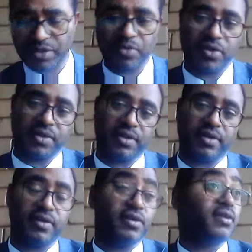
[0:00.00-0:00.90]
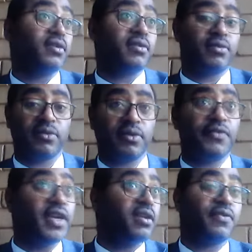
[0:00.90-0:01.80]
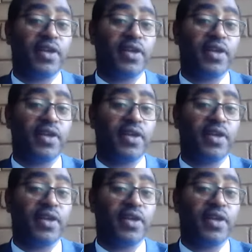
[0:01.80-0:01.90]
policy so the failure of